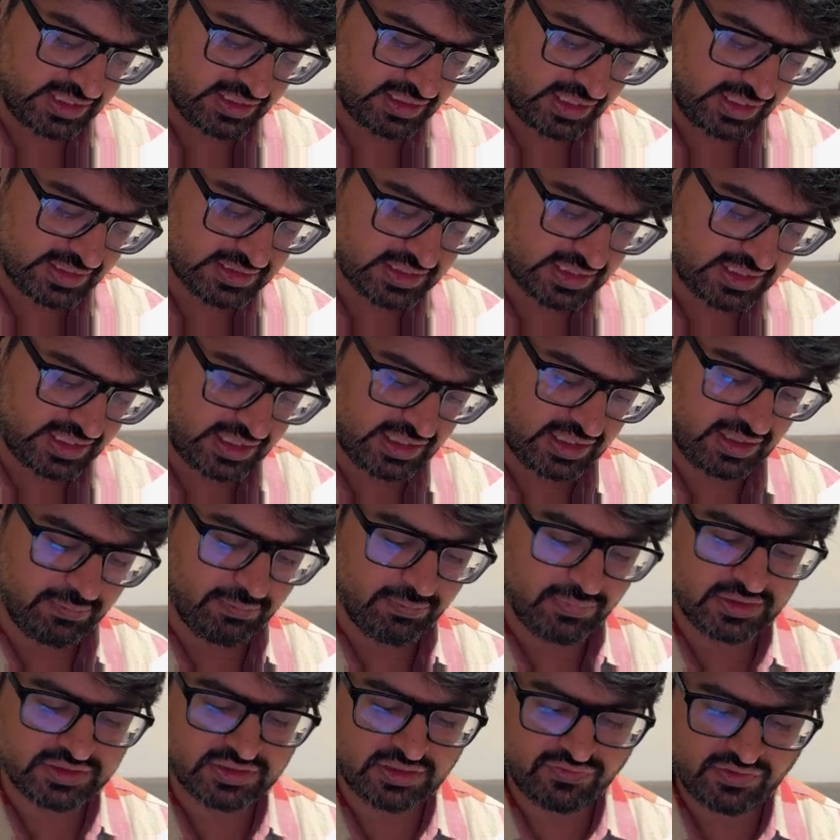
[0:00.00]
saying, let's say there are
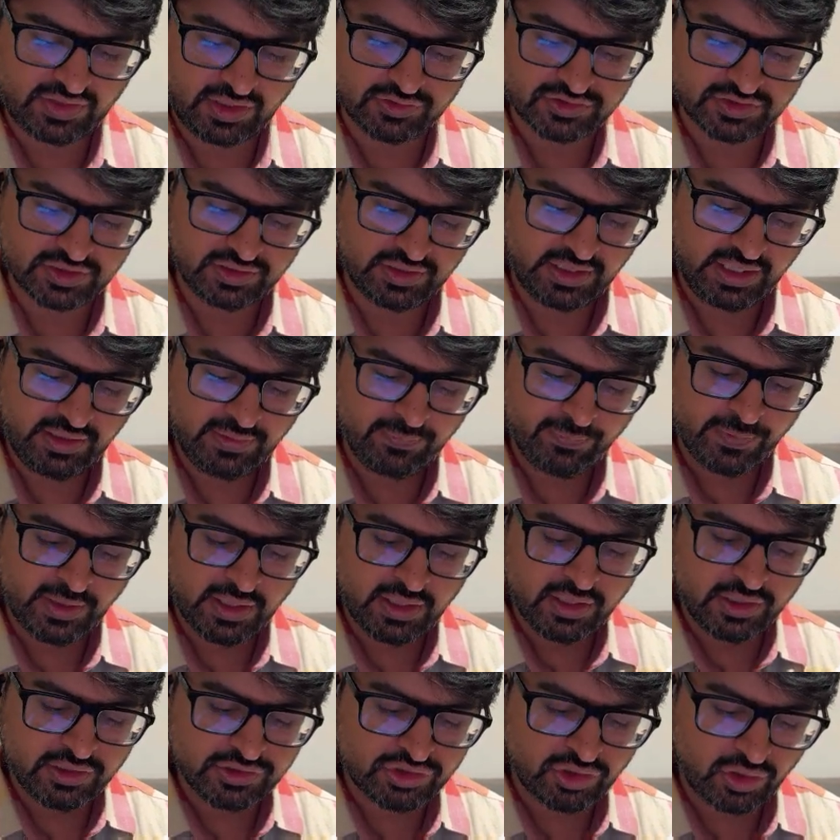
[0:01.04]
numbers of 1000, right?
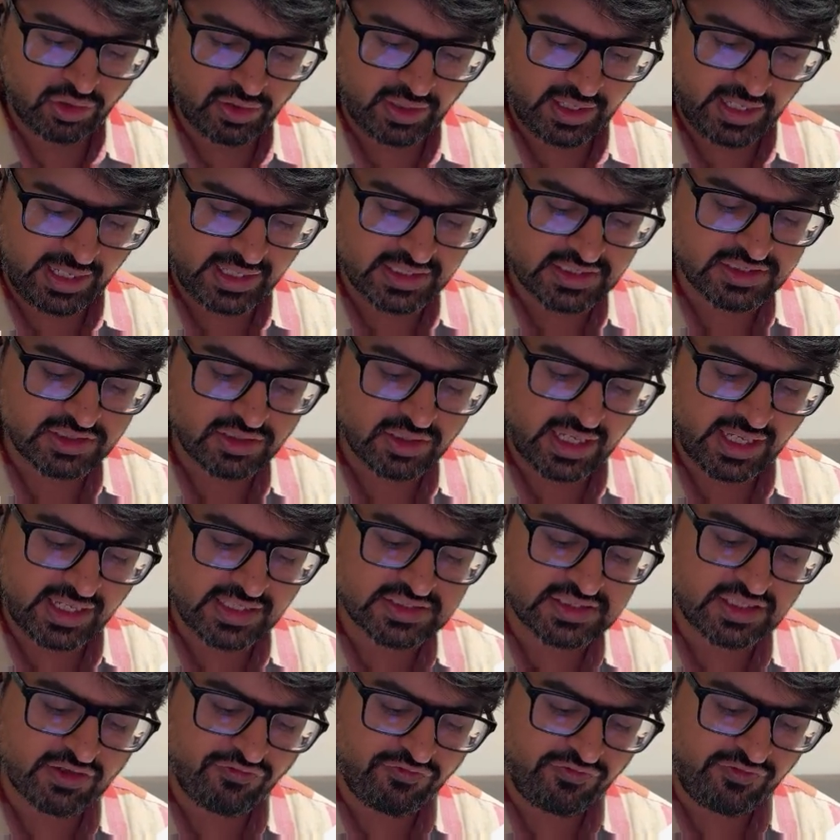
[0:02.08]
So as
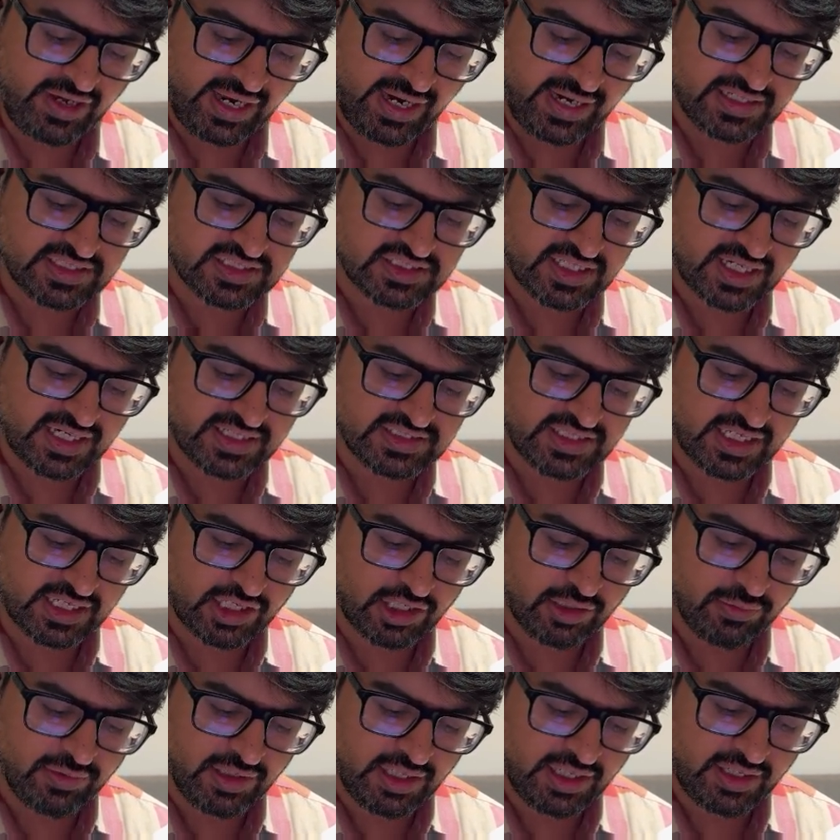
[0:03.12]
the fat starts
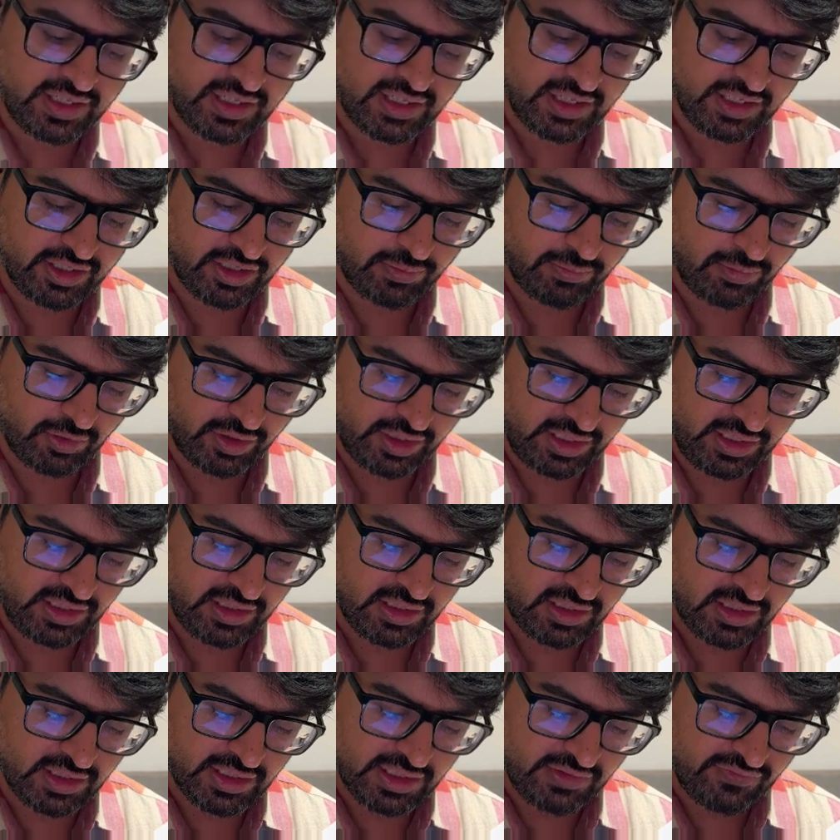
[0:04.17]
accumulating in your body,
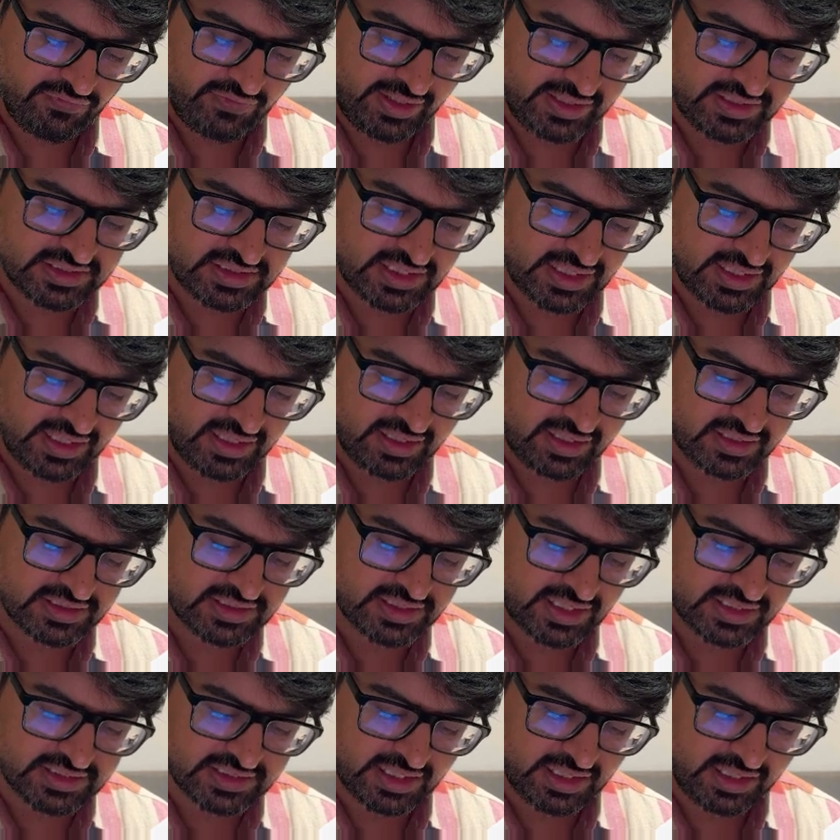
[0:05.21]
fat
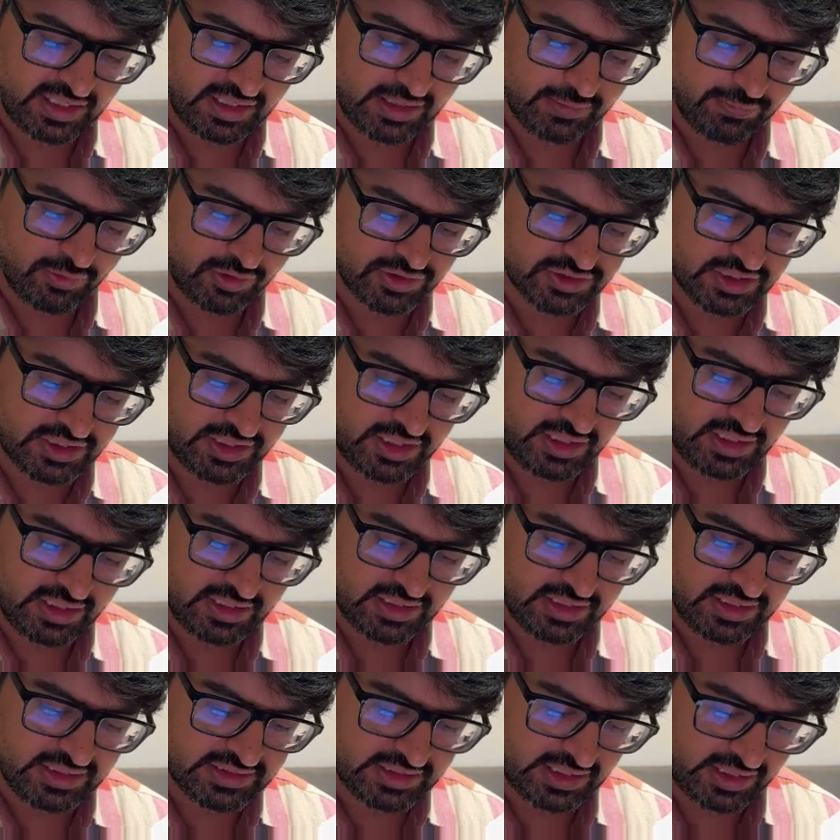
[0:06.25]
starts getting deposited
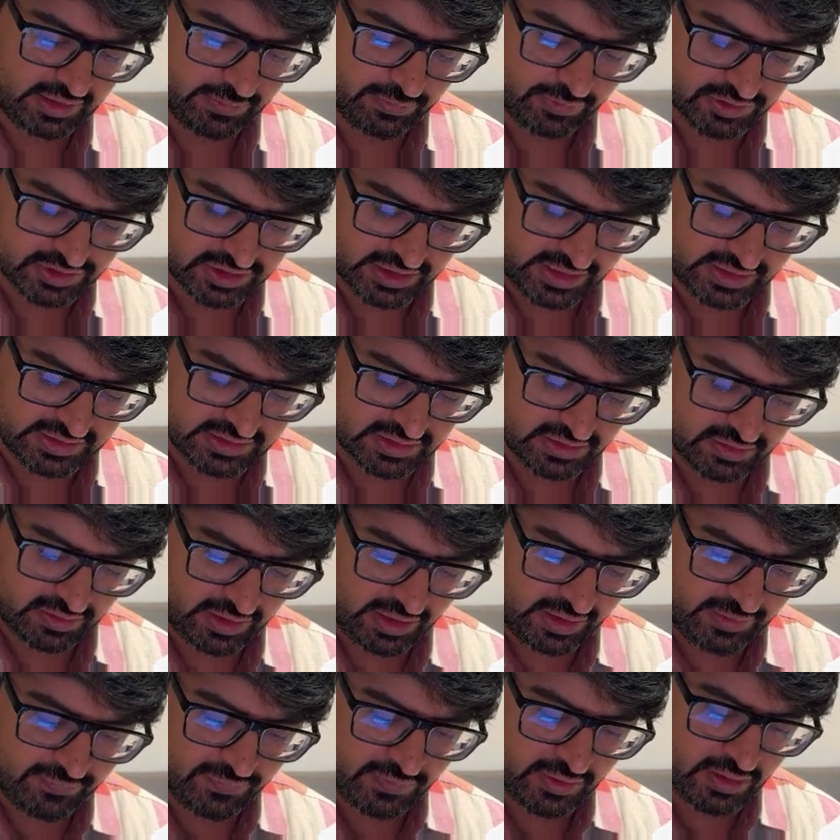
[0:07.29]
in these adipocytes.
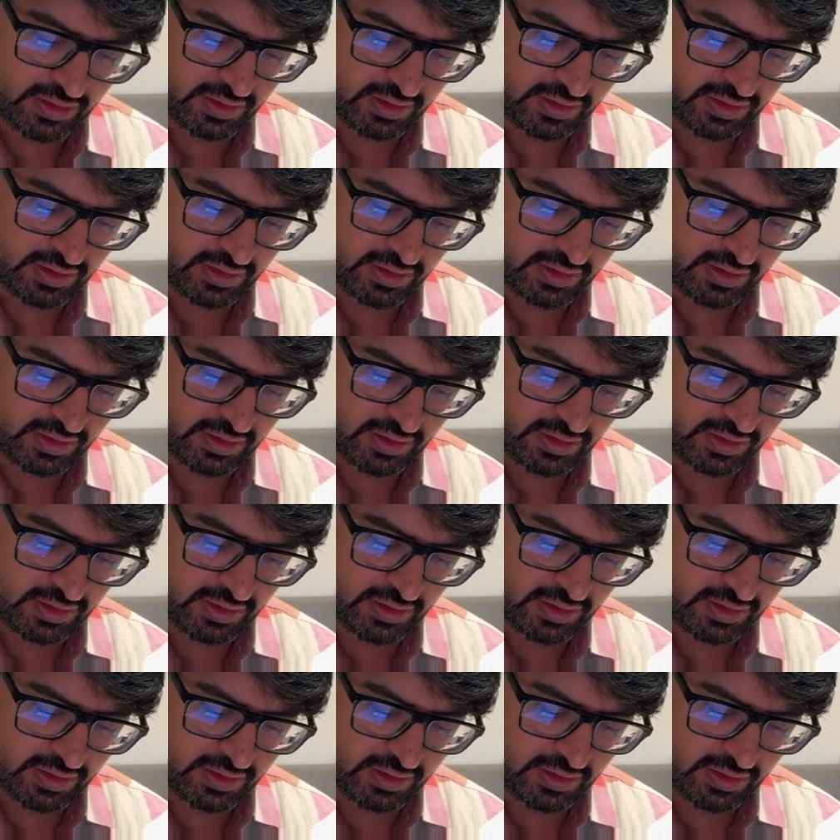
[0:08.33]
Okay,